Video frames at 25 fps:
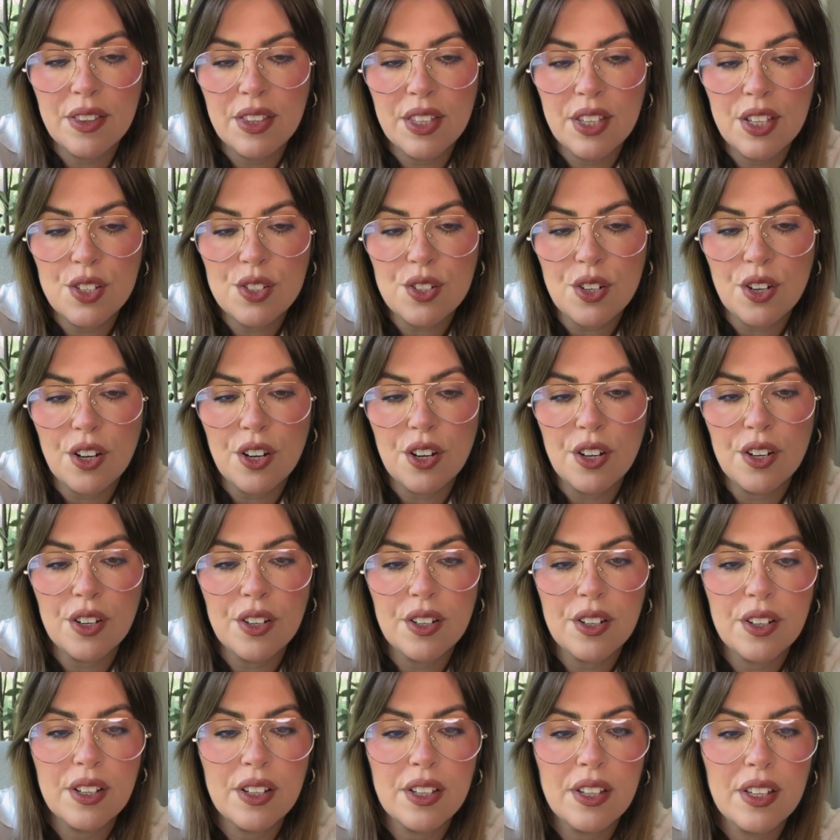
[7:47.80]
These
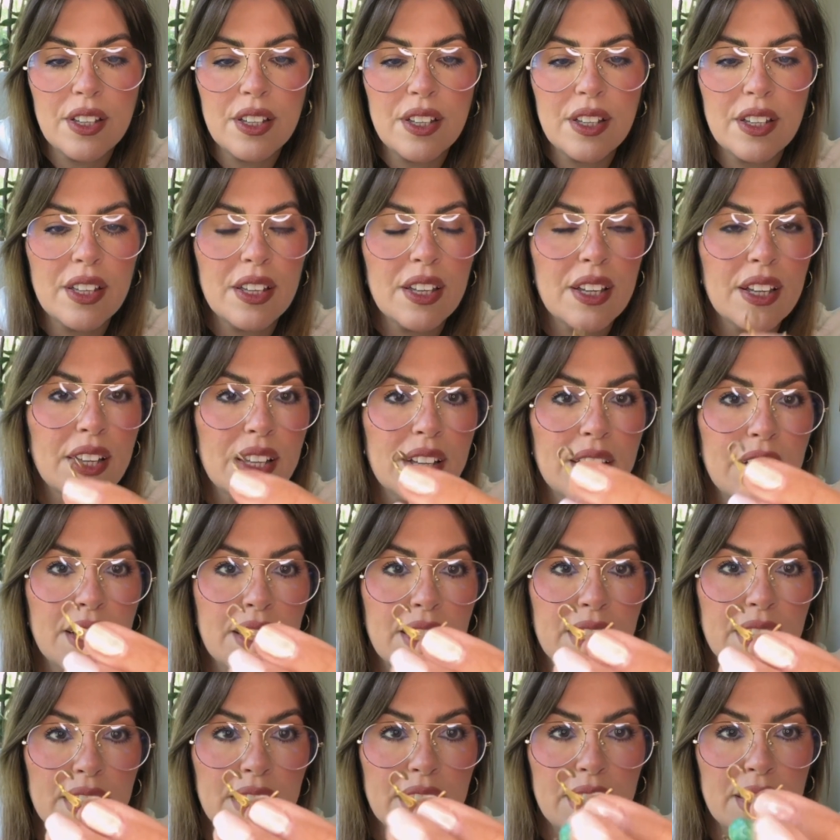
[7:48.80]
are
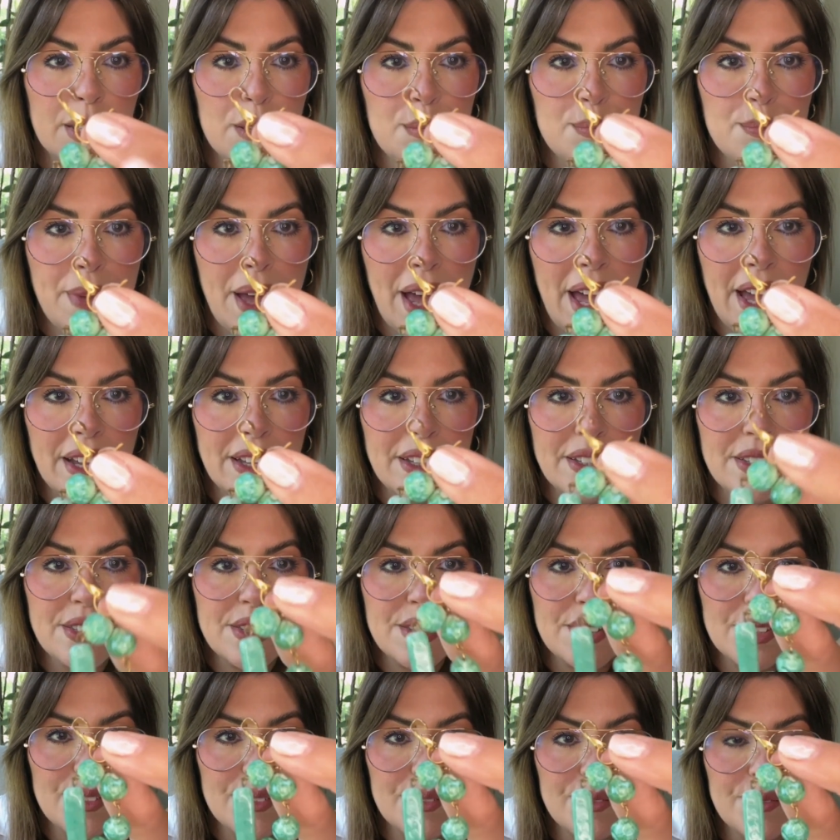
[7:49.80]
clip
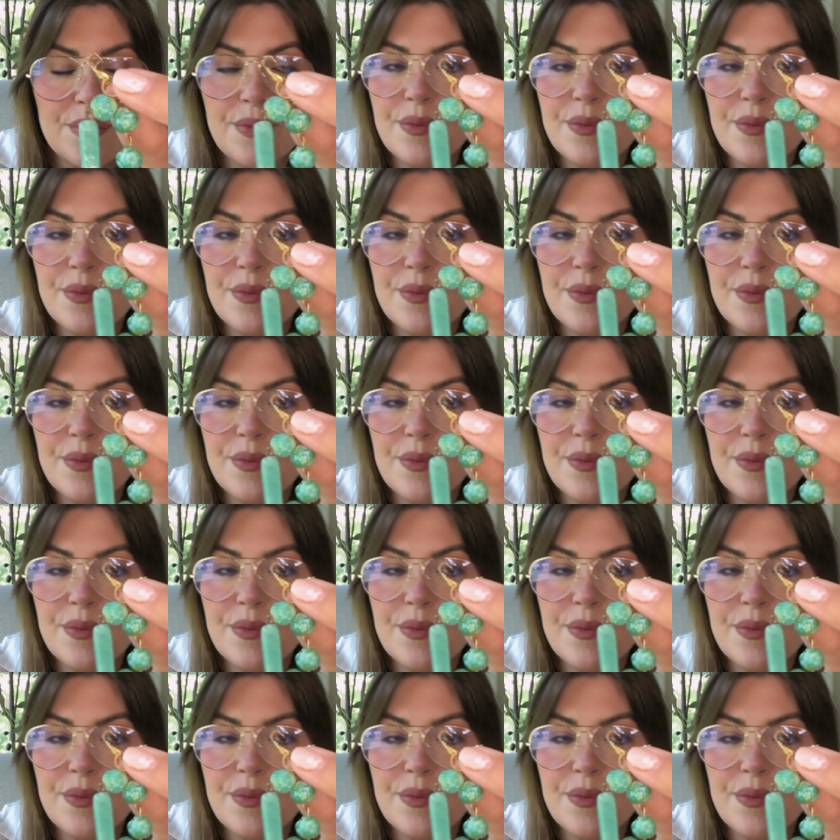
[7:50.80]
backs.